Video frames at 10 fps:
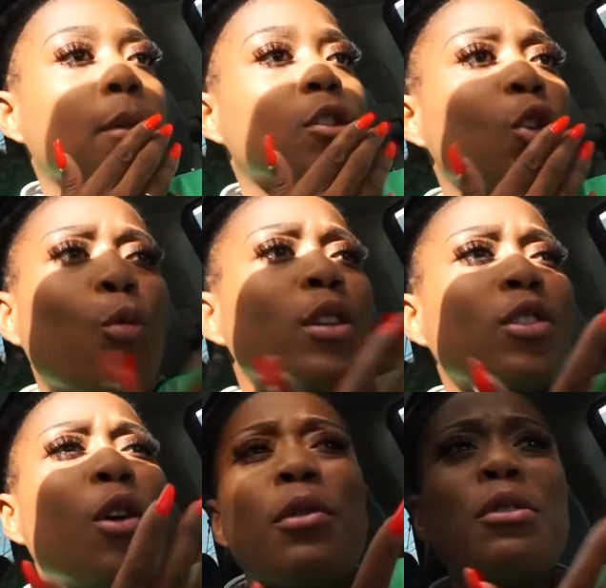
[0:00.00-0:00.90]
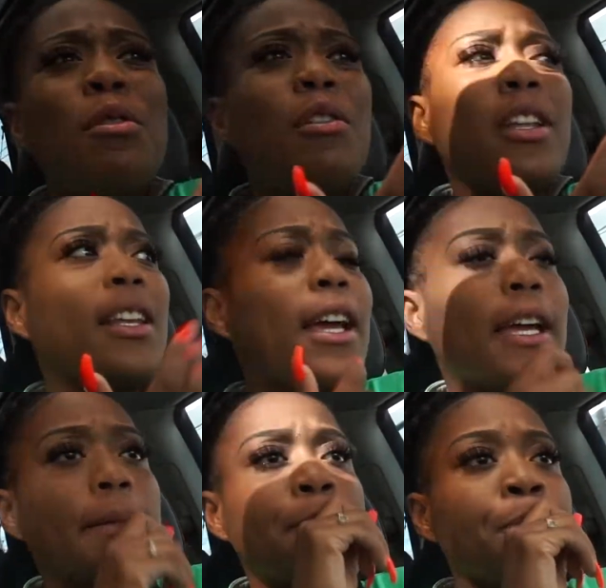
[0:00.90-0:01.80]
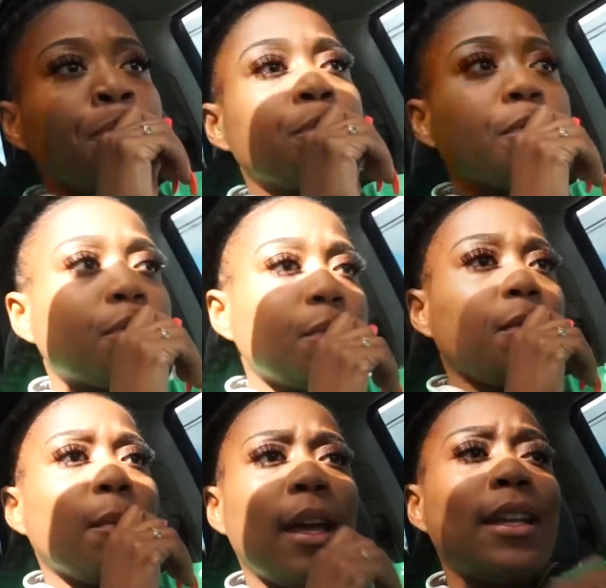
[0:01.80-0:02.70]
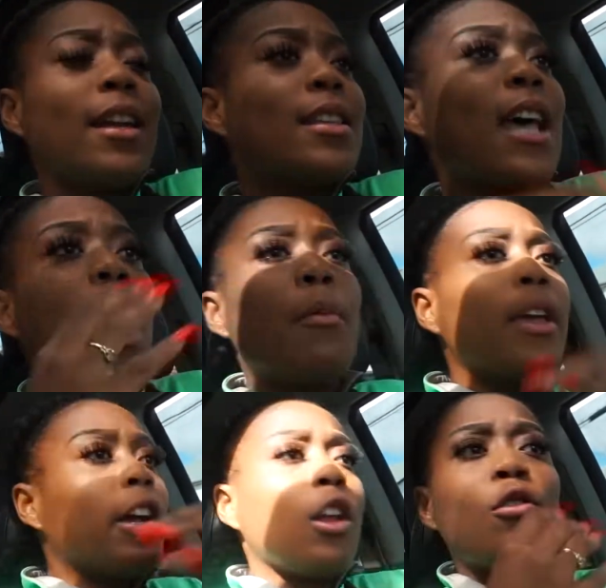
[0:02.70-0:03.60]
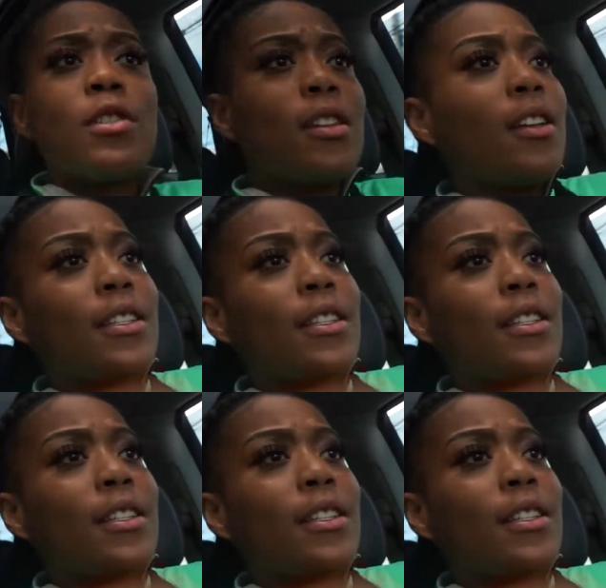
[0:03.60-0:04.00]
So what's going on? Like, and then the time would get closer,